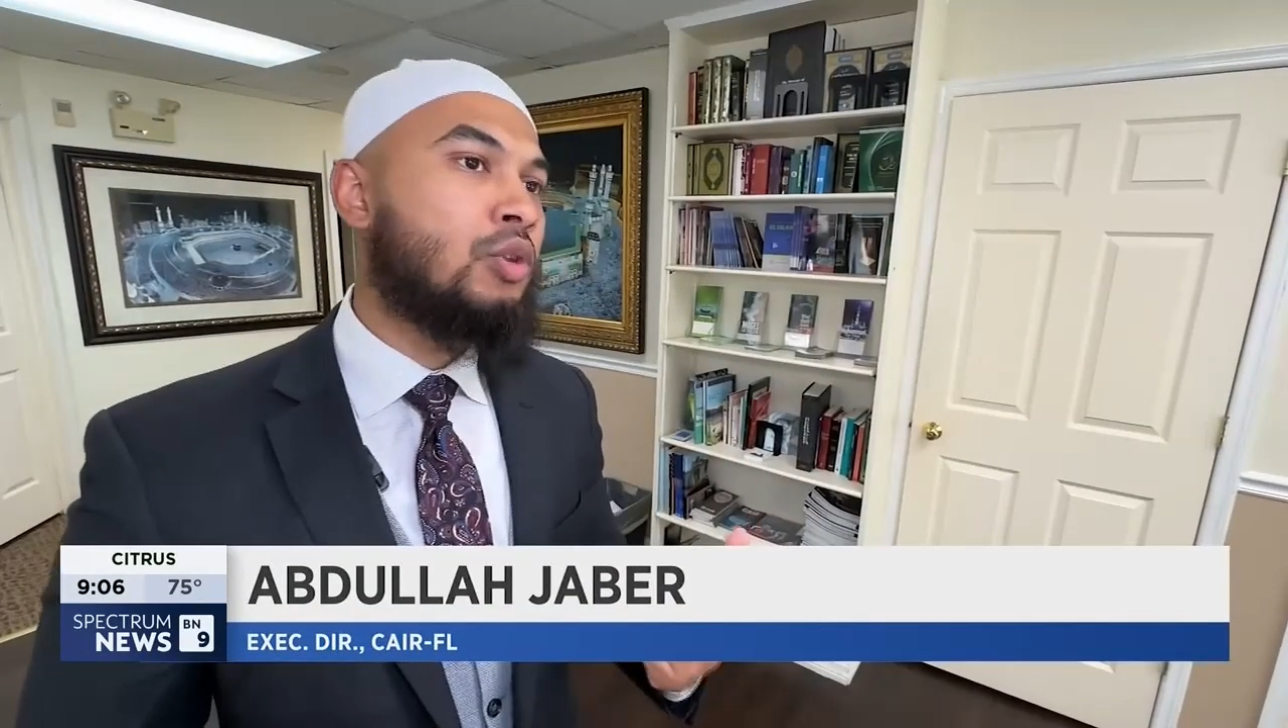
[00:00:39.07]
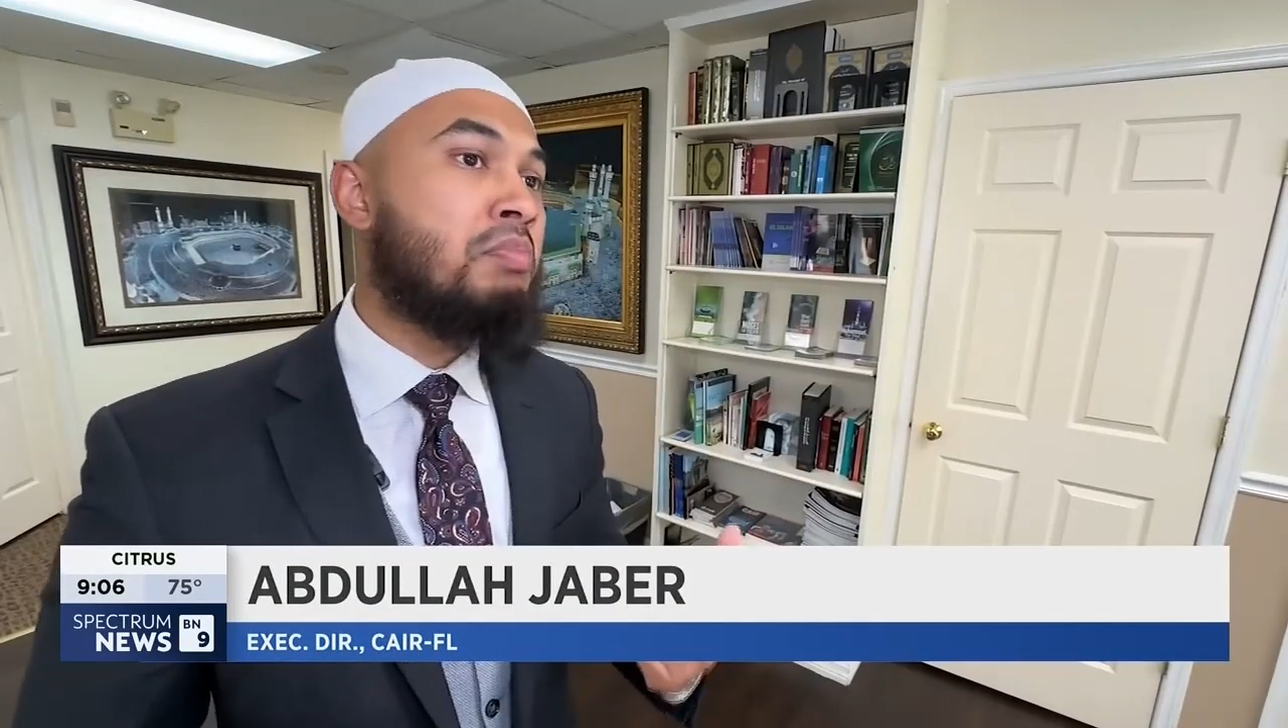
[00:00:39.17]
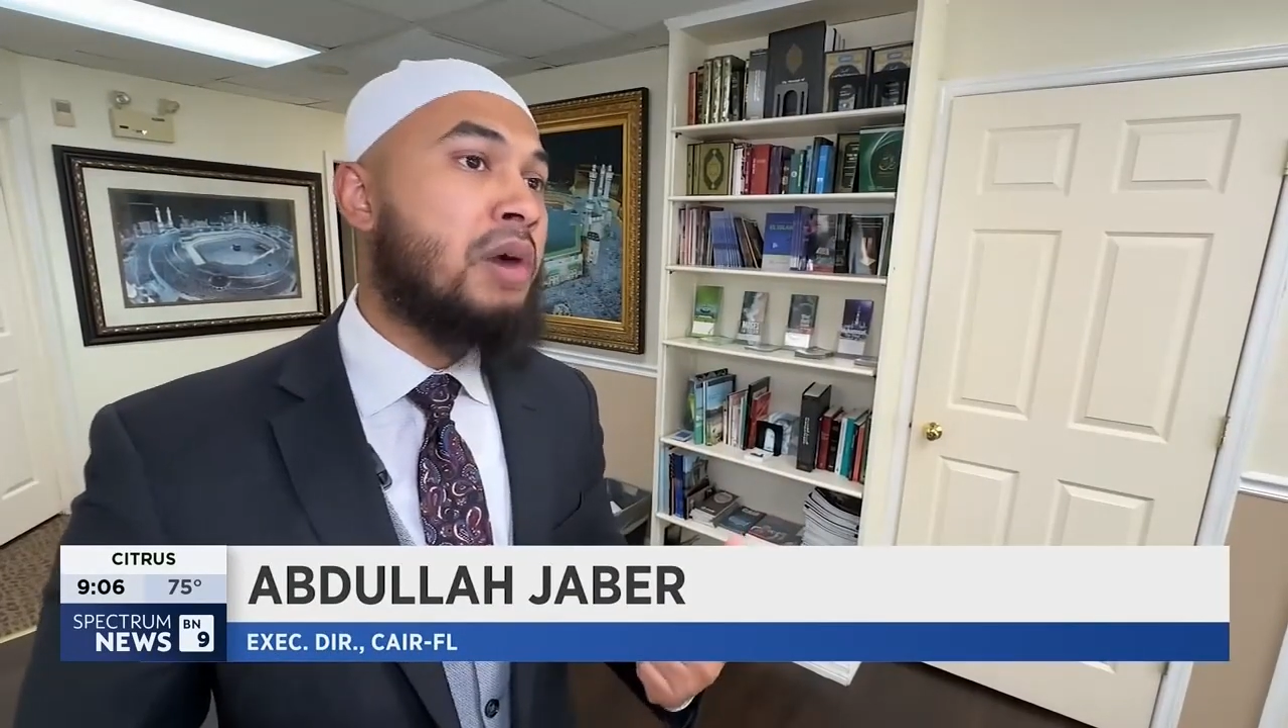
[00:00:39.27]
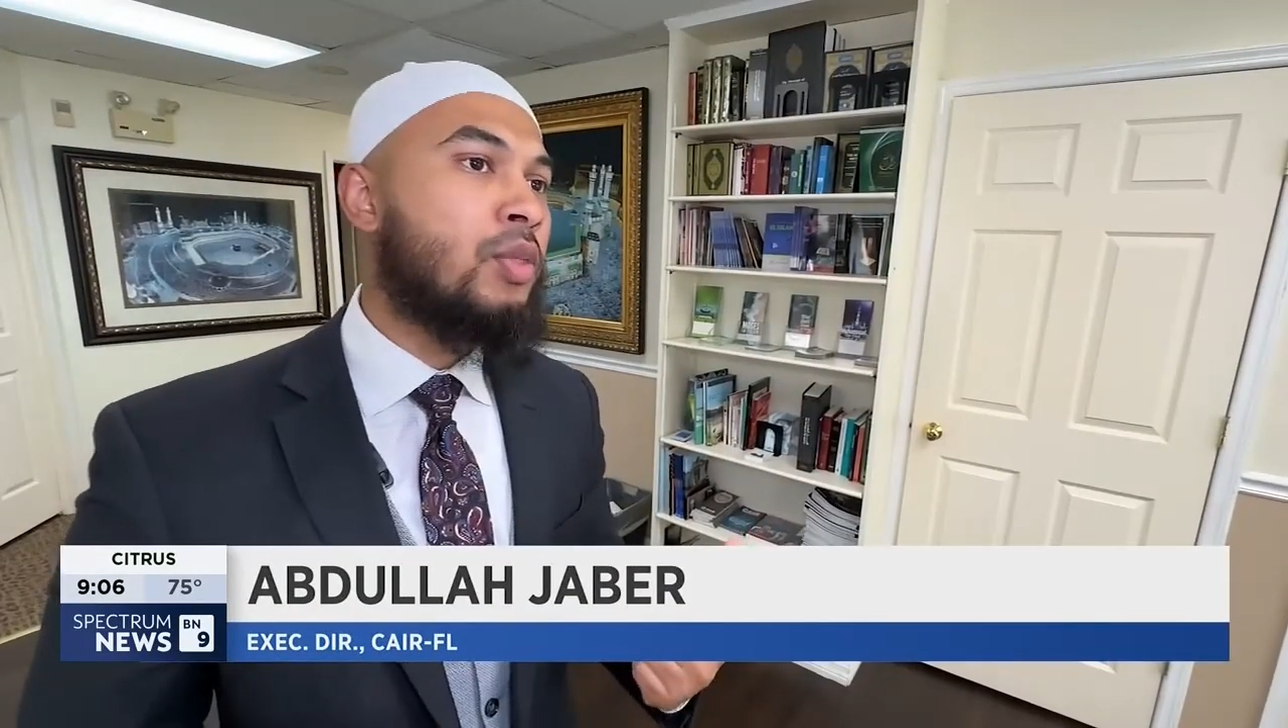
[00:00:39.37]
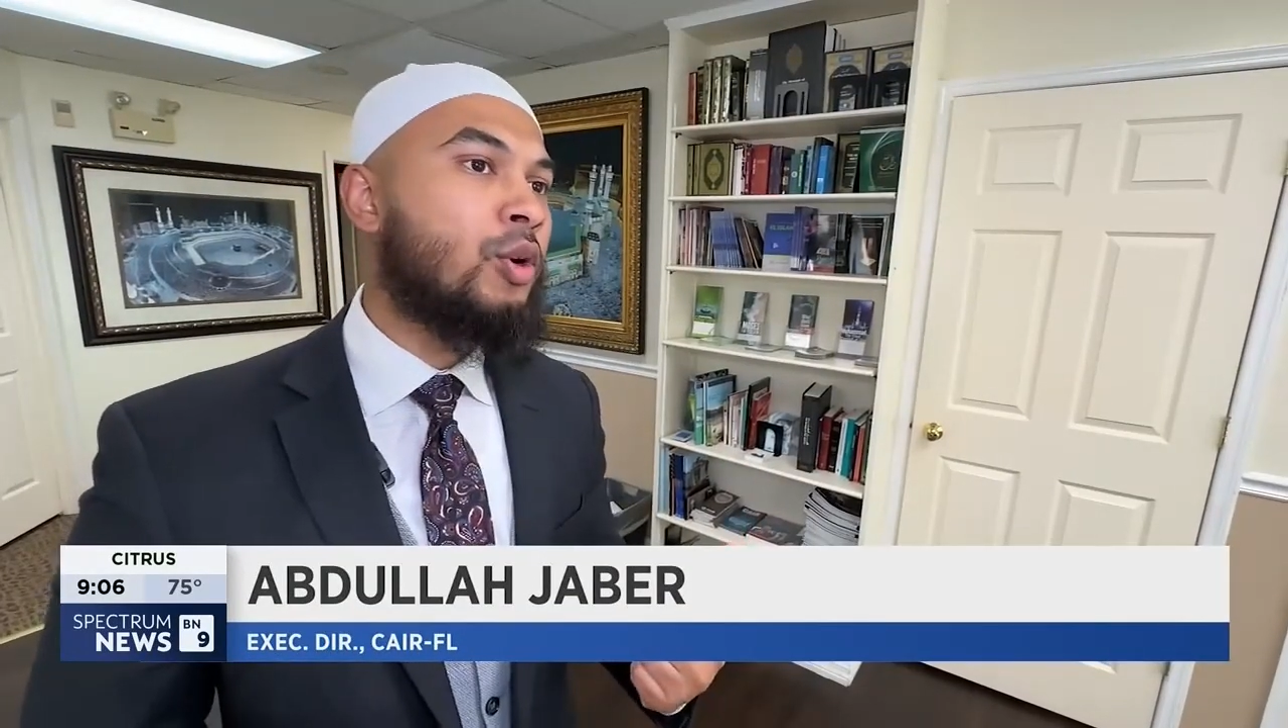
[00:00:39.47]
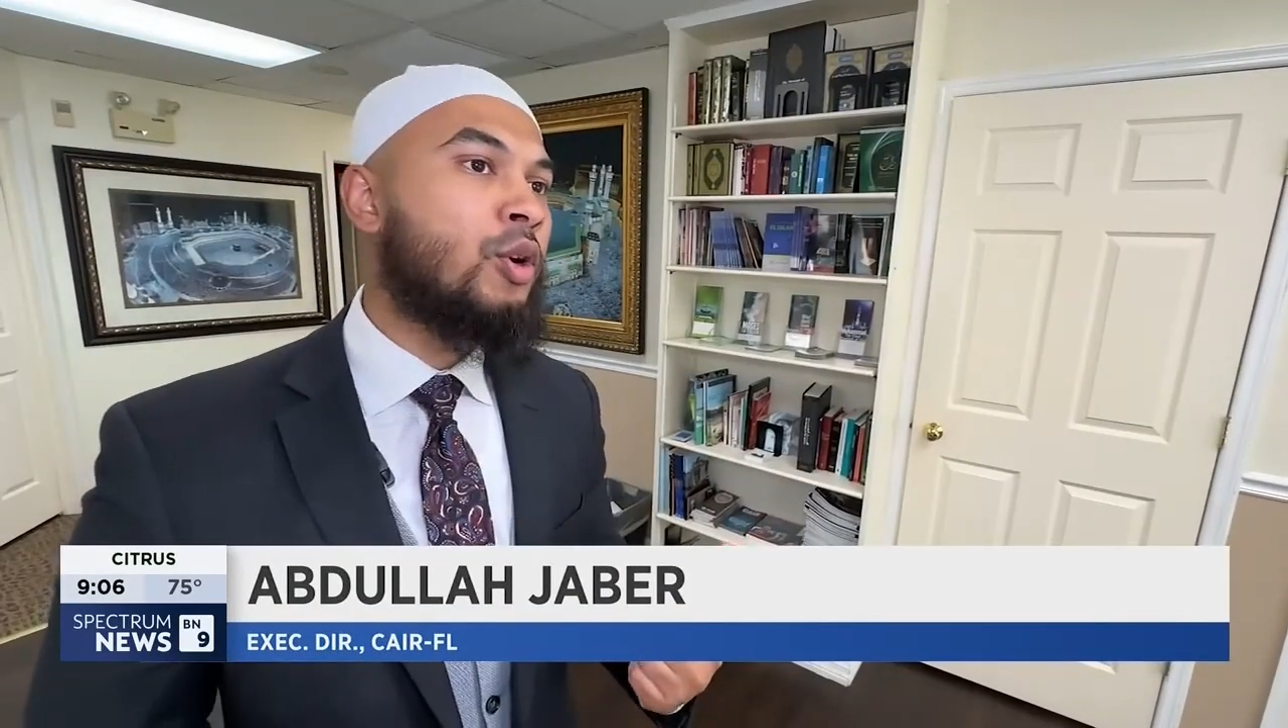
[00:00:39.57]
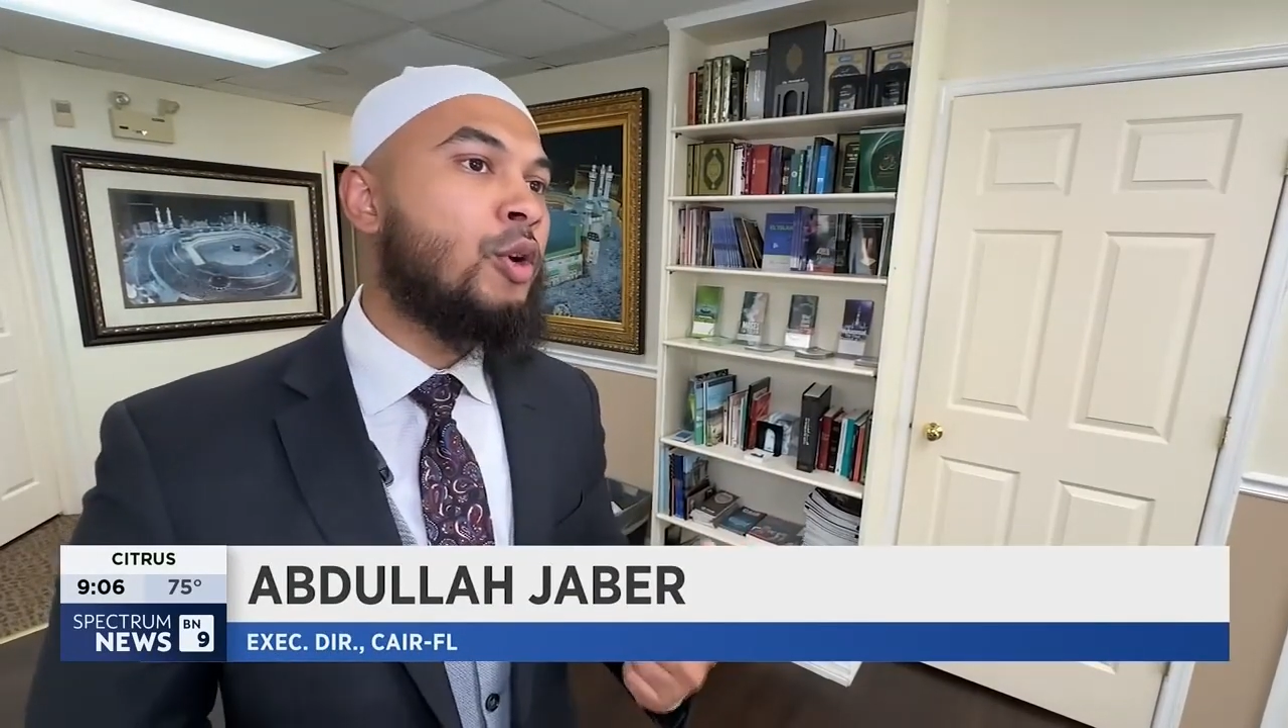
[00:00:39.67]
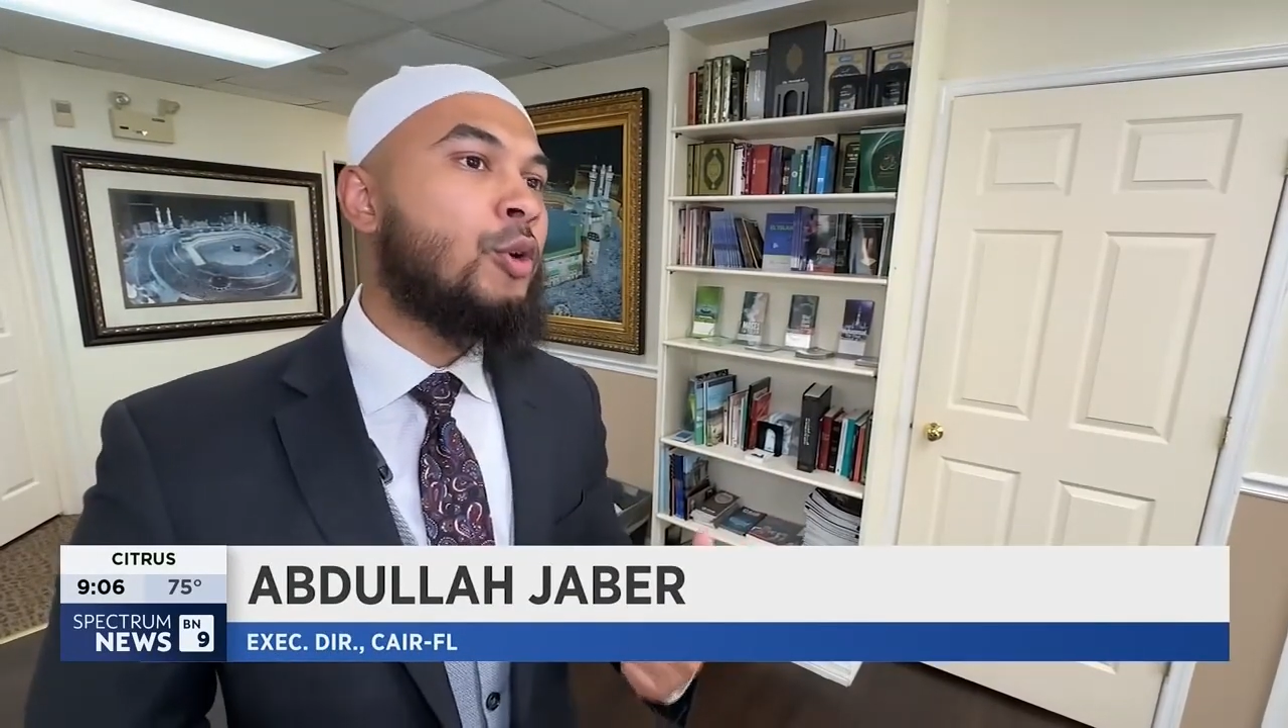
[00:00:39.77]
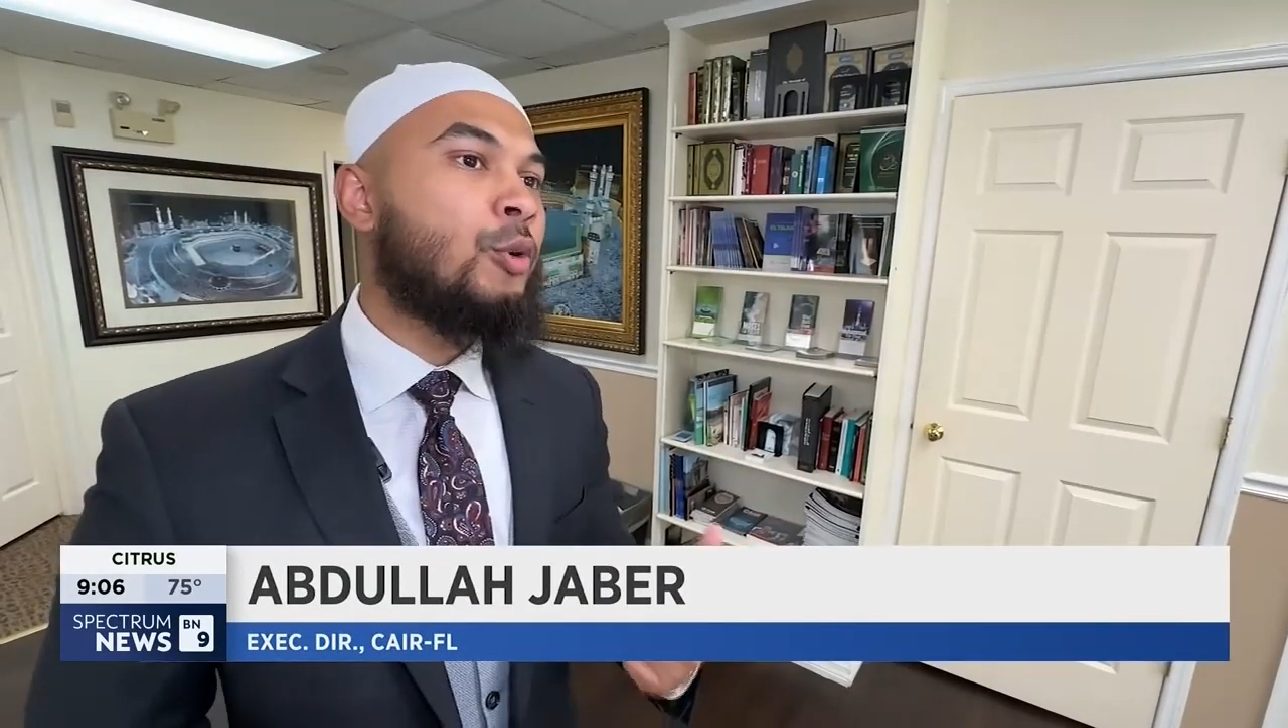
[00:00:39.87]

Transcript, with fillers: to a mother